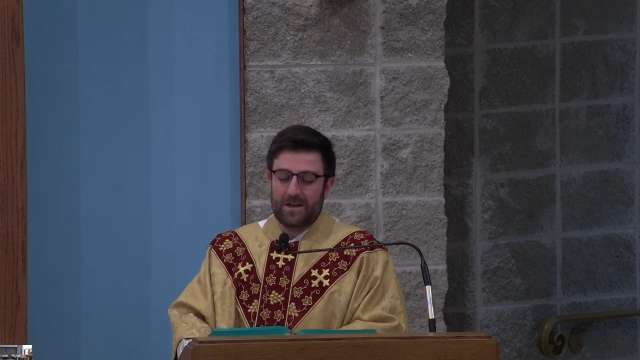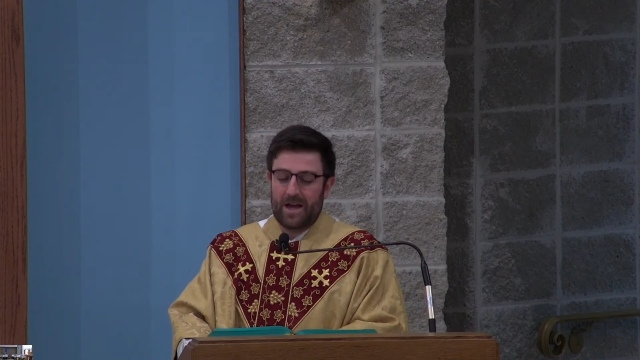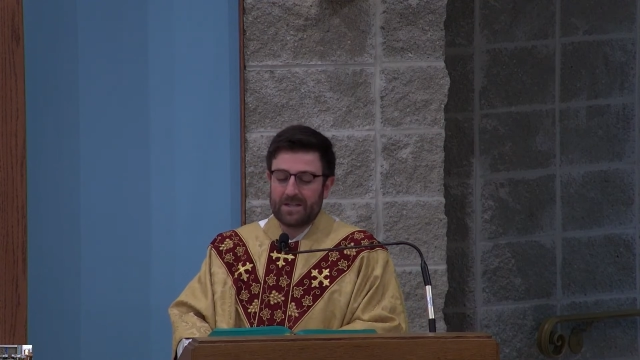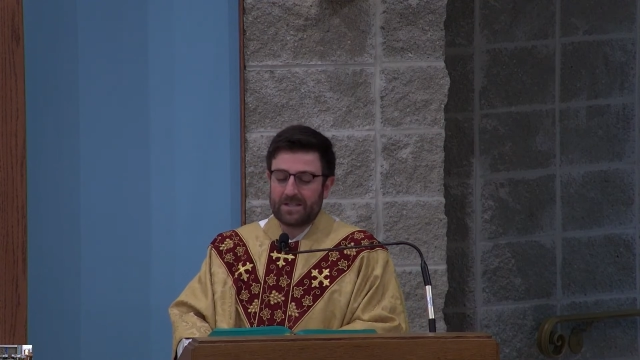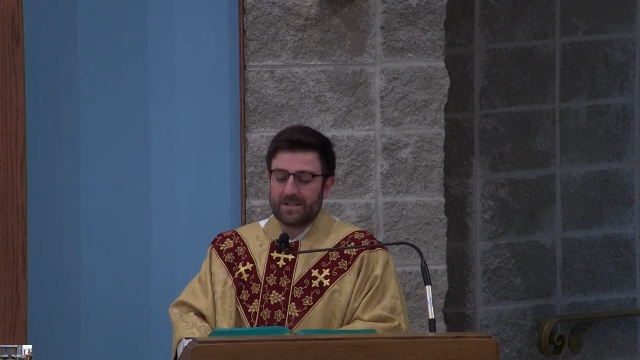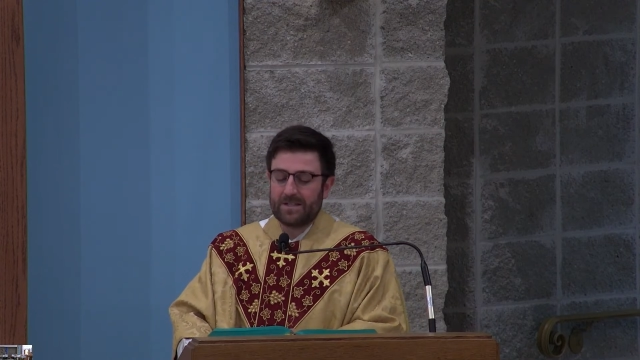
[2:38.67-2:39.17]

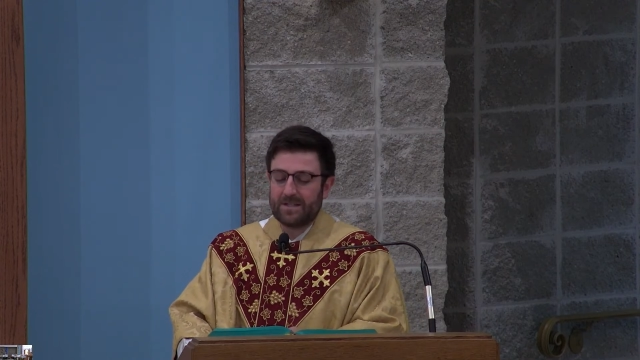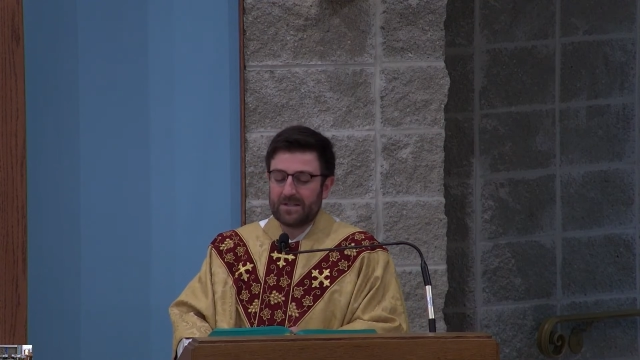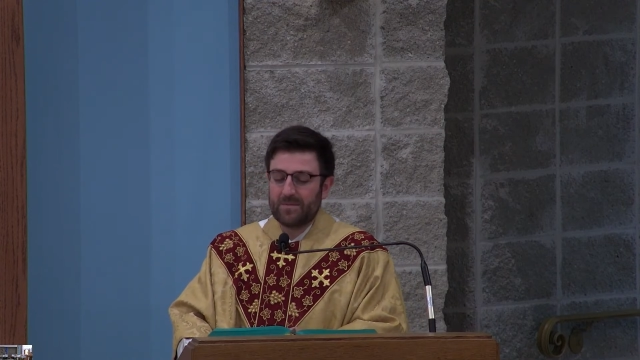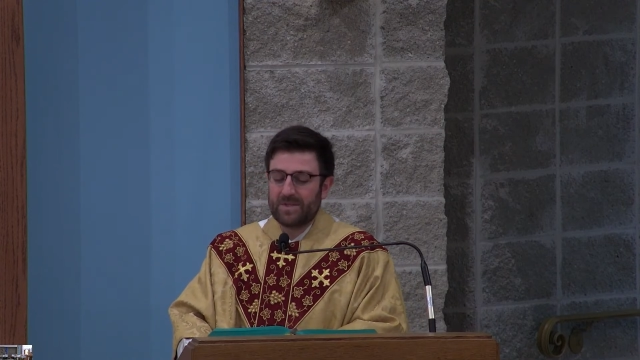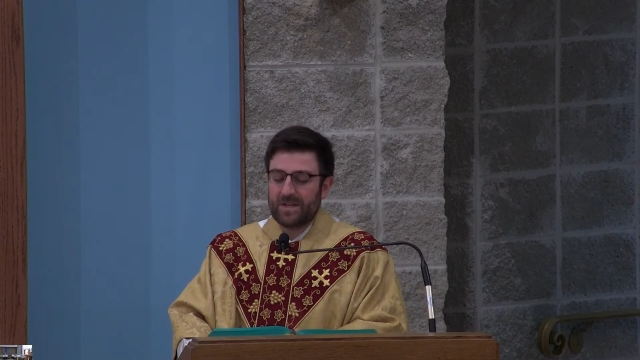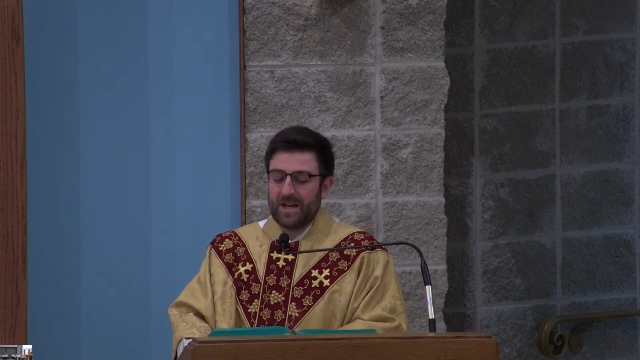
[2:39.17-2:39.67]

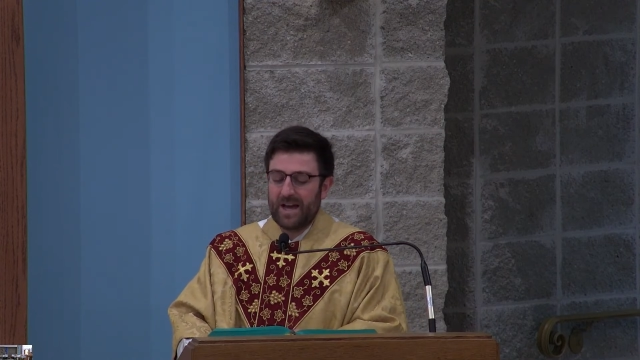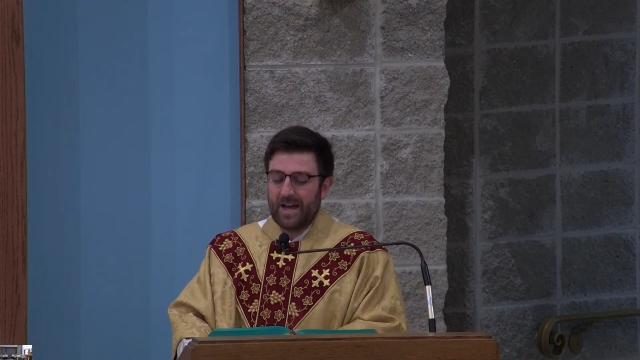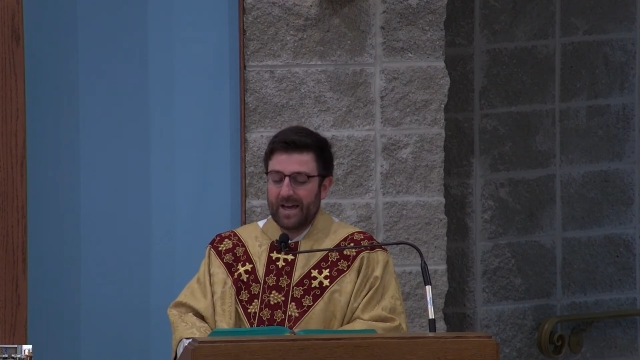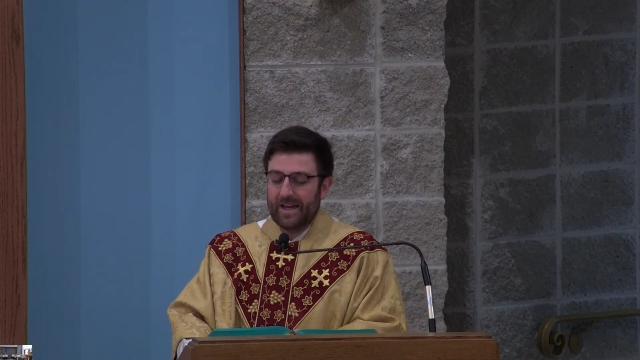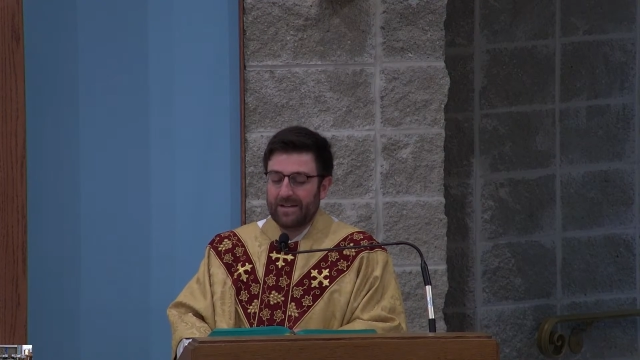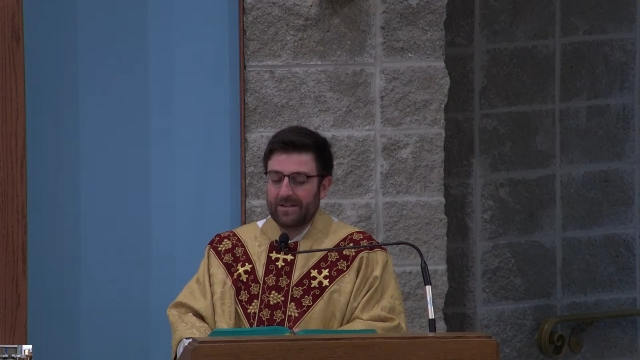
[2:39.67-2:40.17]
Gnosticism
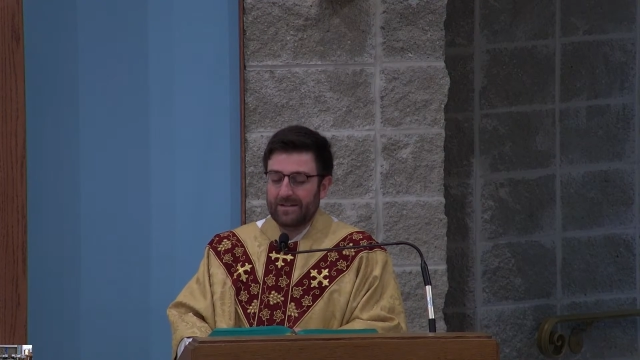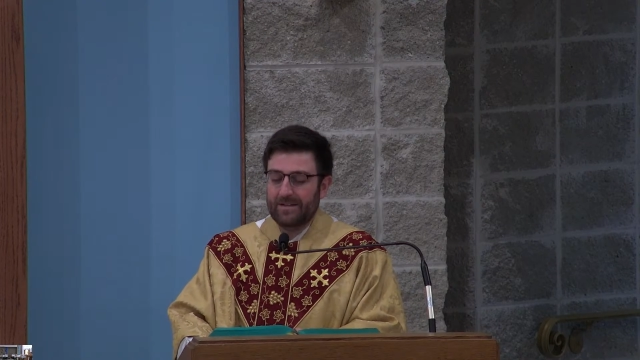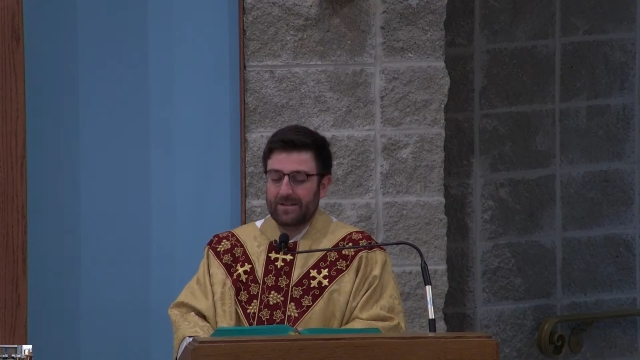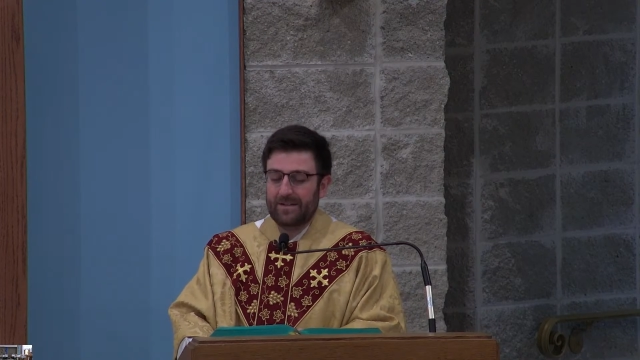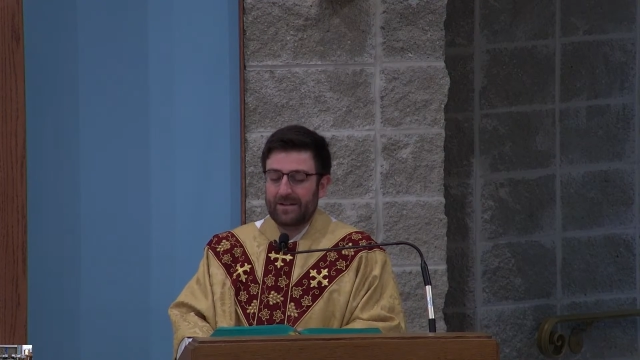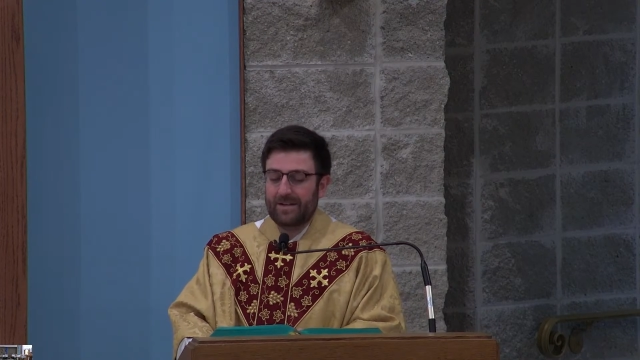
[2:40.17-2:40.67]
denied
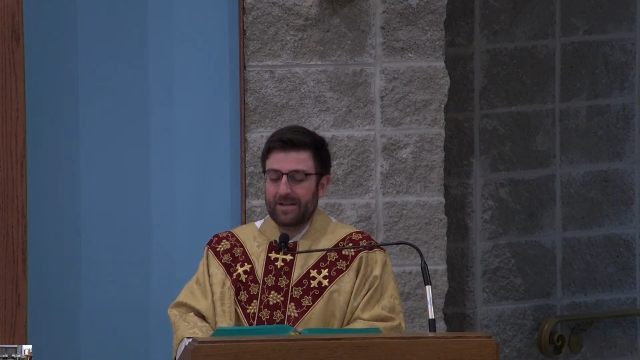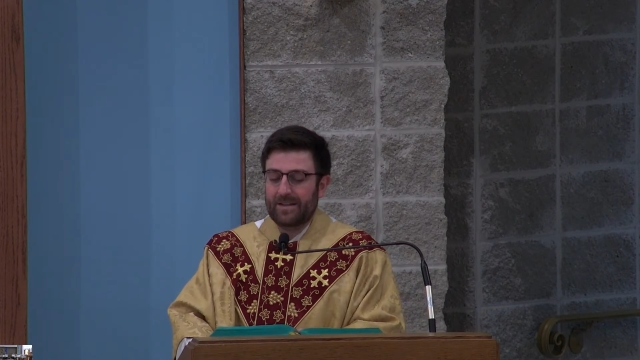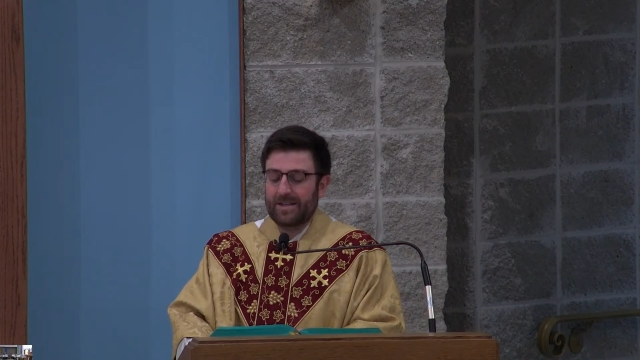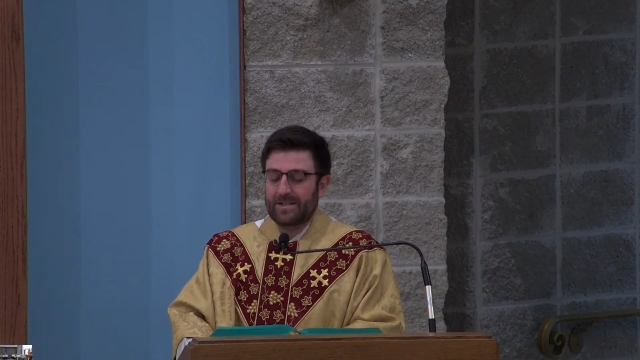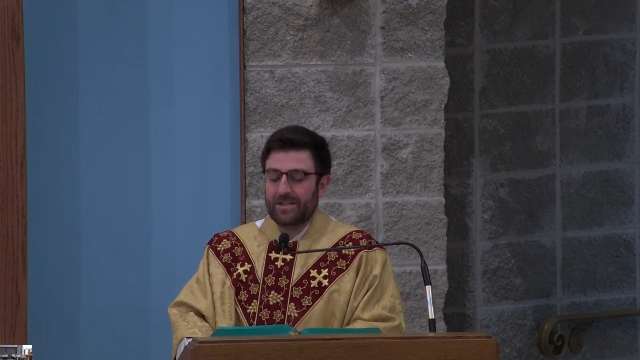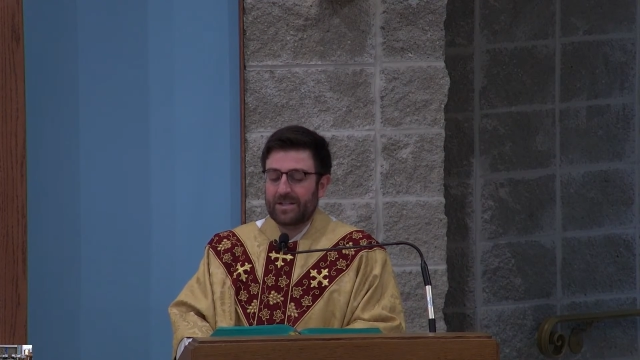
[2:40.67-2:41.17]

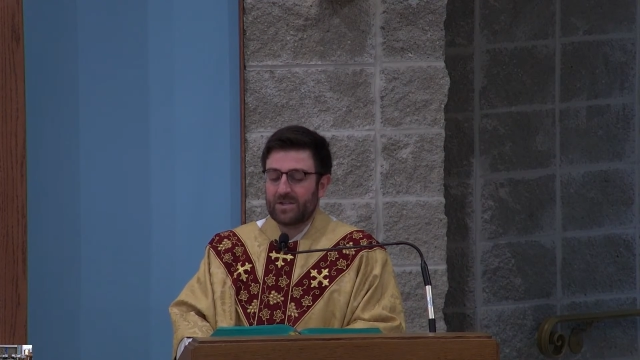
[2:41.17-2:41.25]
that